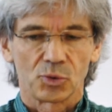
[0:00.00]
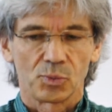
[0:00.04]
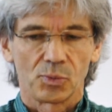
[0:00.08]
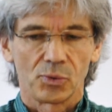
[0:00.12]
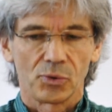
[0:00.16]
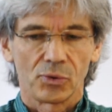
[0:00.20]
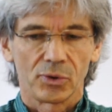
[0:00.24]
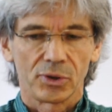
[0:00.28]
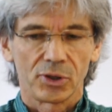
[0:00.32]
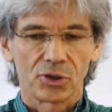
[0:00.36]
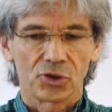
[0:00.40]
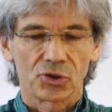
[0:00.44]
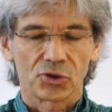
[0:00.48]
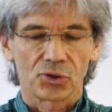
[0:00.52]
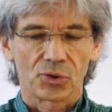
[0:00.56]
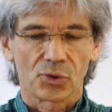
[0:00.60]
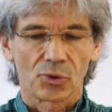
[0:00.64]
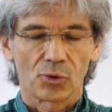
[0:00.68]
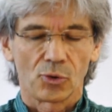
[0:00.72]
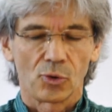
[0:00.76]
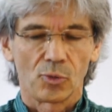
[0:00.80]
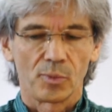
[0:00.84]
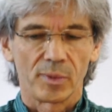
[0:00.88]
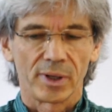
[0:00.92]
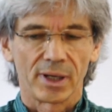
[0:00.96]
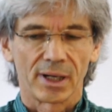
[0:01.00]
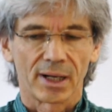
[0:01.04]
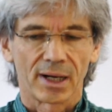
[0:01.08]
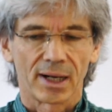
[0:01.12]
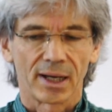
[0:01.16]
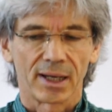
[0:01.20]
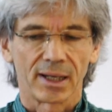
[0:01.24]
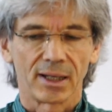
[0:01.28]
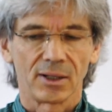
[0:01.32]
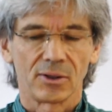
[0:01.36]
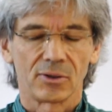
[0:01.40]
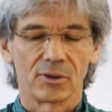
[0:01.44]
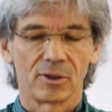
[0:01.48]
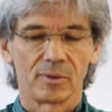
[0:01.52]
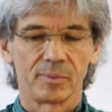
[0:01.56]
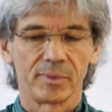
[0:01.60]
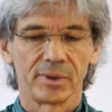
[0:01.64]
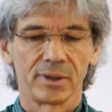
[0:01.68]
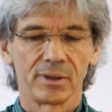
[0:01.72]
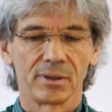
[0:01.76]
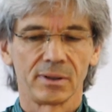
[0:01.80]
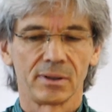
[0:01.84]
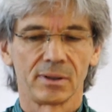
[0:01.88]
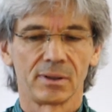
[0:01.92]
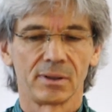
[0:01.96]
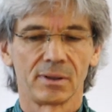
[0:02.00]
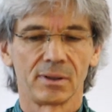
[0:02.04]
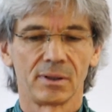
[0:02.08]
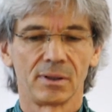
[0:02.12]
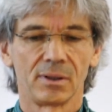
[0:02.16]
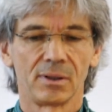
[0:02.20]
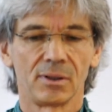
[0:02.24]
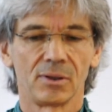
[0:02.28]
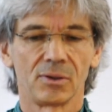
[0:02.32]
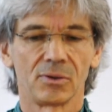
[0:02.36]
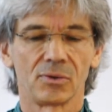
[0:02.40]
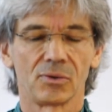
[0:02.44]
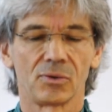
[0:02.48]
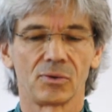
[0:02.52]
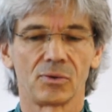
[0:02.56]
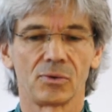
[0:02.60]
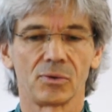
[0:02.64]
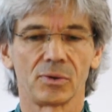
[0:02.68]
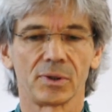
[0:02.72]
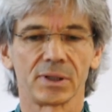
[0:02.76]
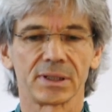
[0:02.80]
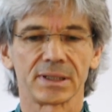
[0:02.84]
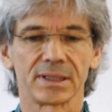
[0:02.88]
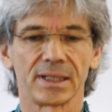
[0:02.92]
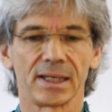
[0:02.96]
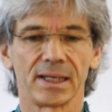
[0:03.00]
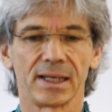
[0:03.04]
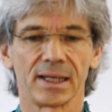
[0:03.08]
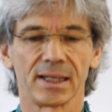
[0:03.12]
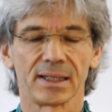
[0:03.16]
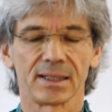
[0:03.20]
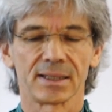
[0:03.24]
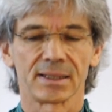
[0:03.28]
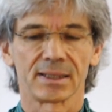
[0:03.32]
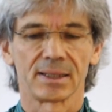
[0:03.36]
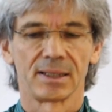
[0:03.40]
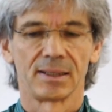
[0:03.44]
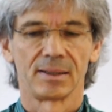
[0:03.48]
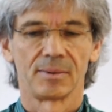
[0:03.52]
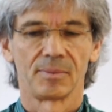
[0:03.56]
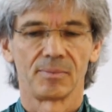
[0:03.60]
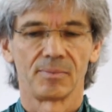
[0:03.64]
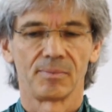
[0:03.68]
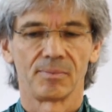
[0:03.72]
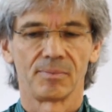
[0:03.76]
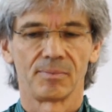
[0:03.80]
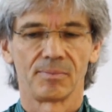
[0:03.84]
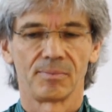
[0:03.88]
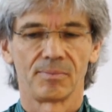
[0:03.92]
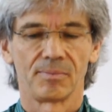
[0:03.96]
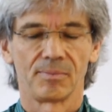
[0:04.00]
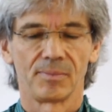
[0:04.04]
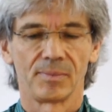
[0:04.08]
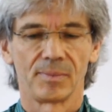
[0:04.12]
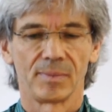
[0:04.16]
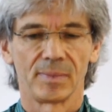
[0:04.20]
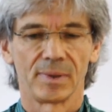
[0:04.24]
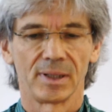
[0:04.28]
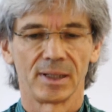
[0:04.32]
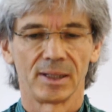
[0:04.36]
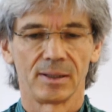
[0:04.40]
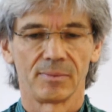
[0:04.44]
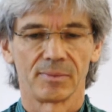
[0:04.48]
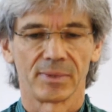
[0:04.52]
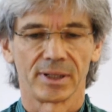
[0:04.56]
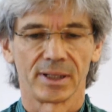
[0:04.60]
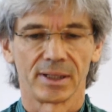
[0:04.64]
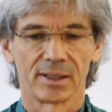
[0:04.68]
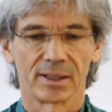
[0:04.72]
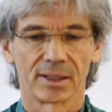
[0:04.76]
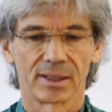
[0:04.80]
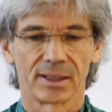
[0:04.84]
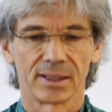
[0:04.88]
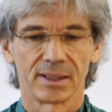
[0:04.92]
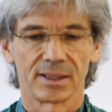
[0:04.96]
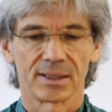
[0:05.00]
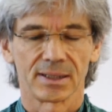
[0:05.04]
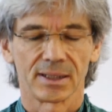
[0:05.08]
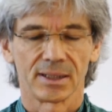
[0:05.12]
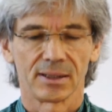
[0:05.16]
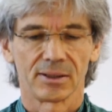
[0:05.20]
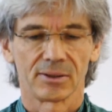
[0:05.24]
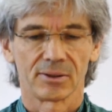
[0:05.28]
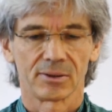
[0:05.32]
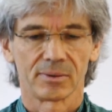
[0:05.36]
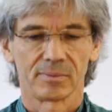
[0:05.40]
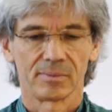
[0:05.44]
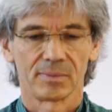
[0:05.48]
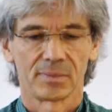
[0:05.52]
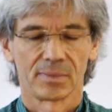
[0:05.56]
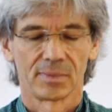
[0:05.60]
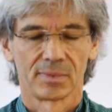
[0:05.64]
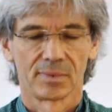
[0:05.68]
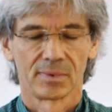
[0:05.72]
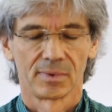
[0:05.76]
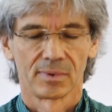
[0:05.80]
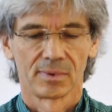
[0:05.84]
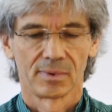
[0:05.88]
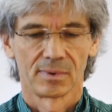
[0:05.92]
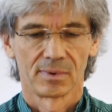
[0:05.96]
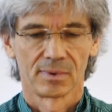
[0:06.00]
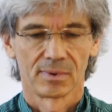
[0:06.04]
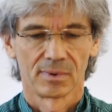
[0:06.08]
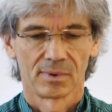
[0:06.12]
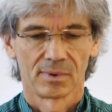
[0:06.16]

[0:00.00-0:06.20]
You feel the stream coming in through the heart into the energy center.